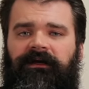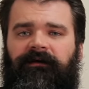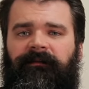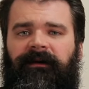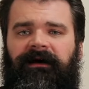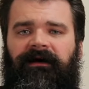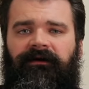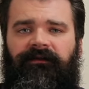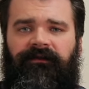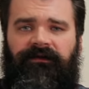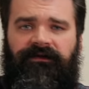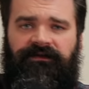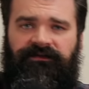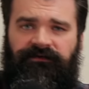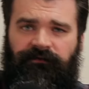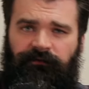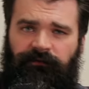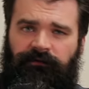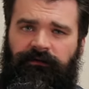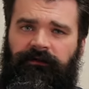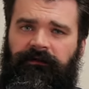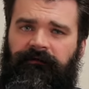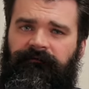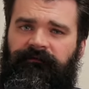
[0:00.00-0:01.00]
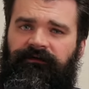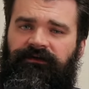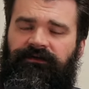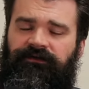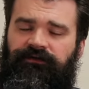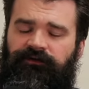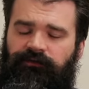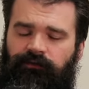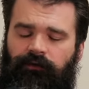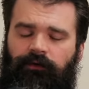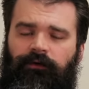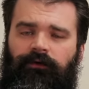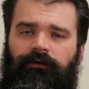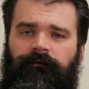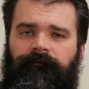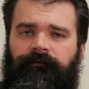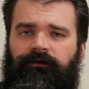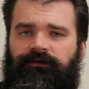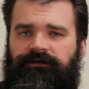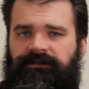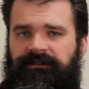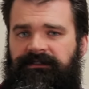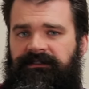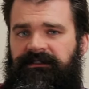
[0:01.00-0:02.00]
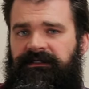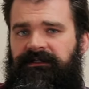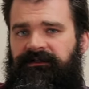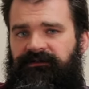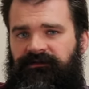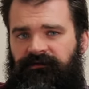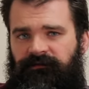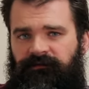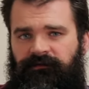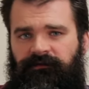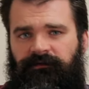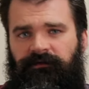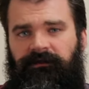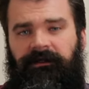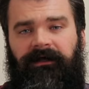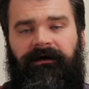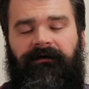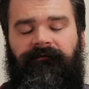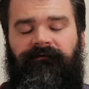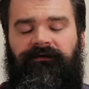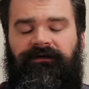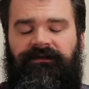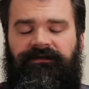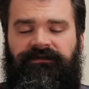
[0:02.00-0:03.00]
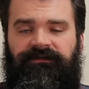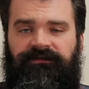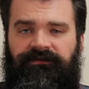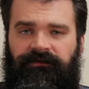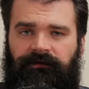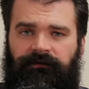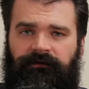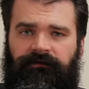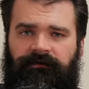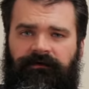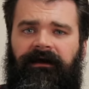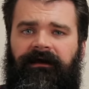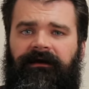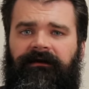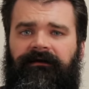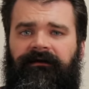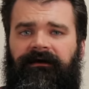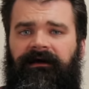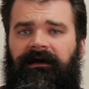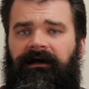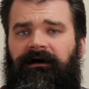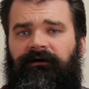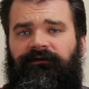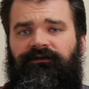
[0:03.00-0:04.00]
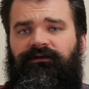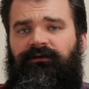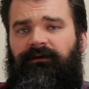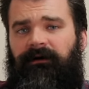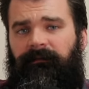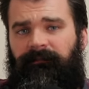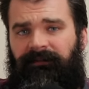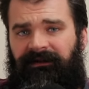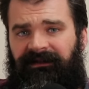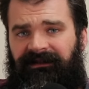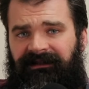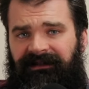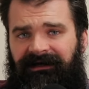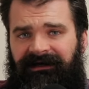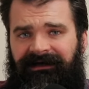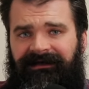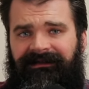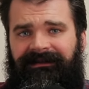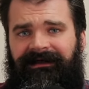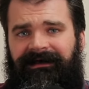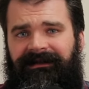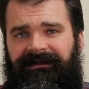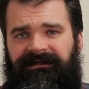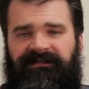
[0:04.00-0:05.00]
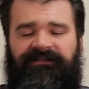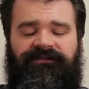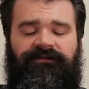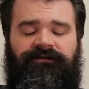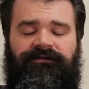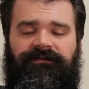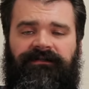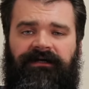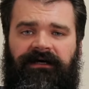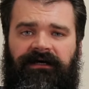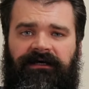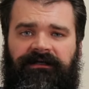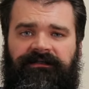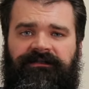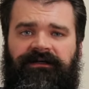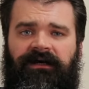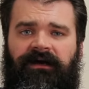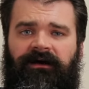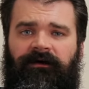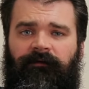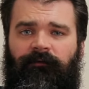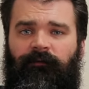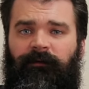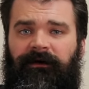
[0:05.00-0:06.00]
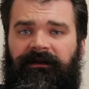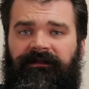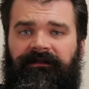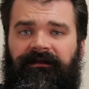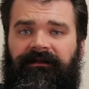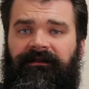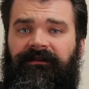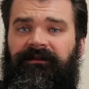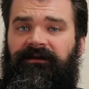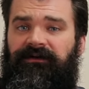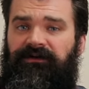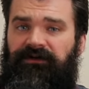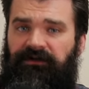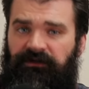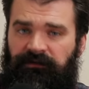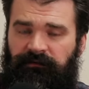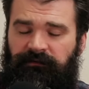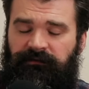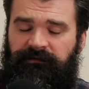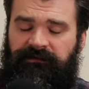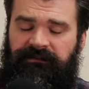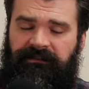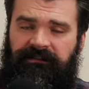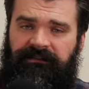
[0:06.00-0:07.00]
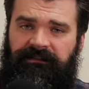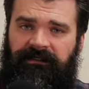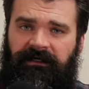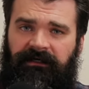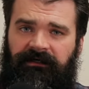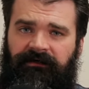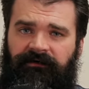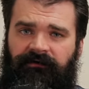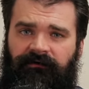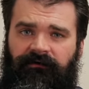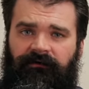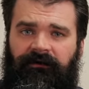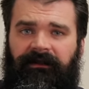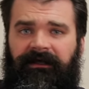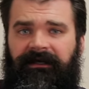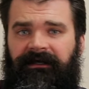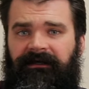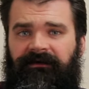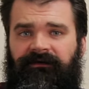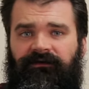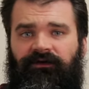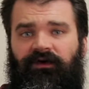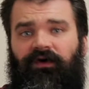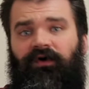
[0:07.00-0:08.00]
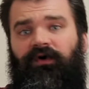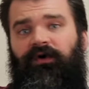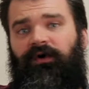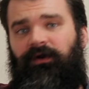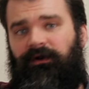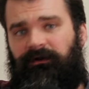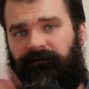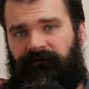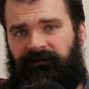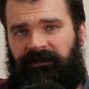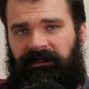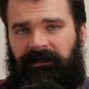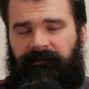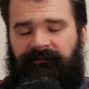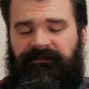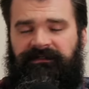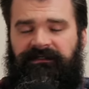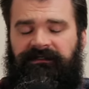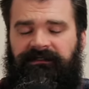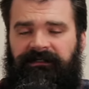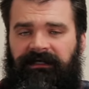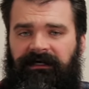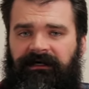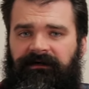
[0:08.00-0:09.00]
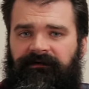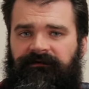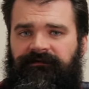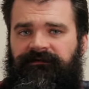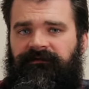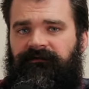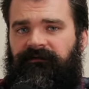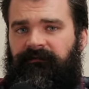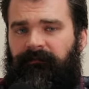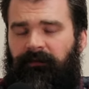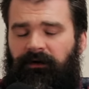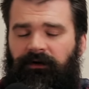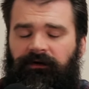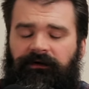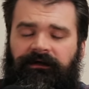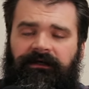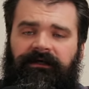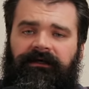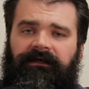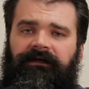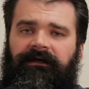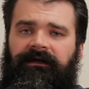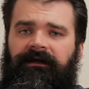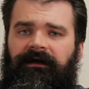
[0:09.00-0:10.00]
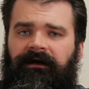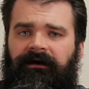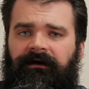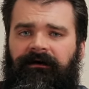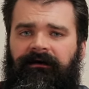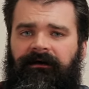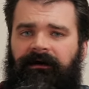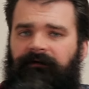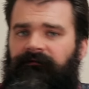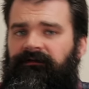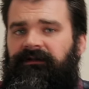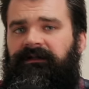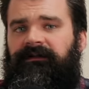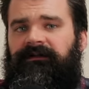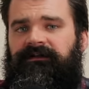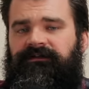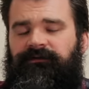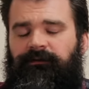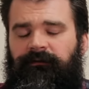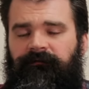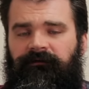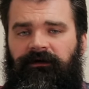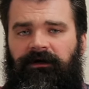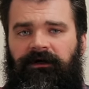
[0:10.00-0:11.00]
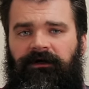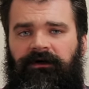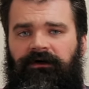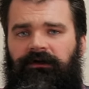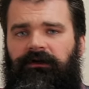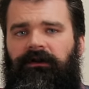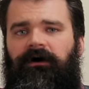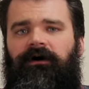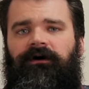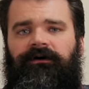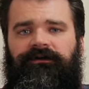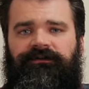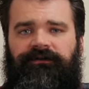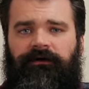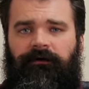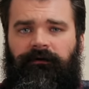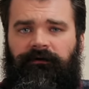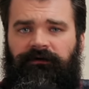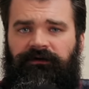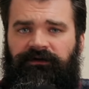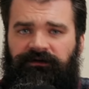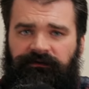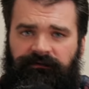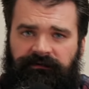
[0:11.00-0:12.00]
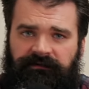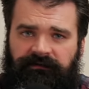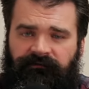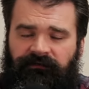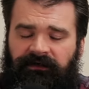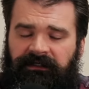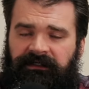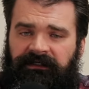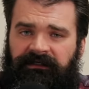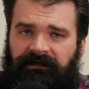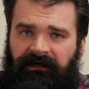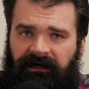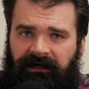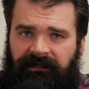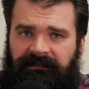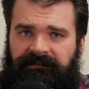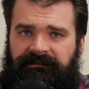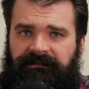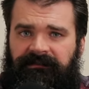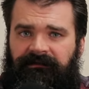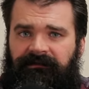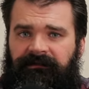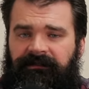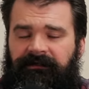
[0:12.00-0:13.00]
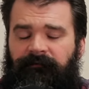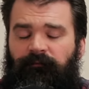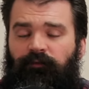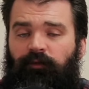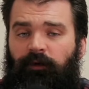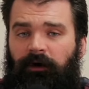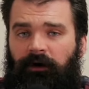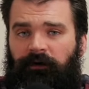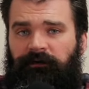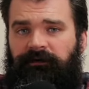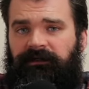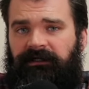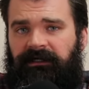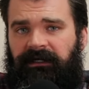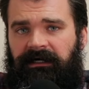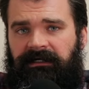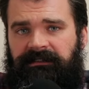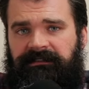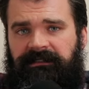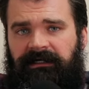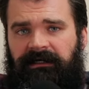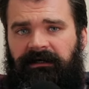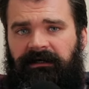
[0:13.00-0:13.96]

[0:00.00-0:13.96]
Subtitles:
about the circle of control versus the circle of concern and how to apply that exercise with the news cycle and all of the ups and downs of the market and everything that sort of clogs our news feed, constantly worrying us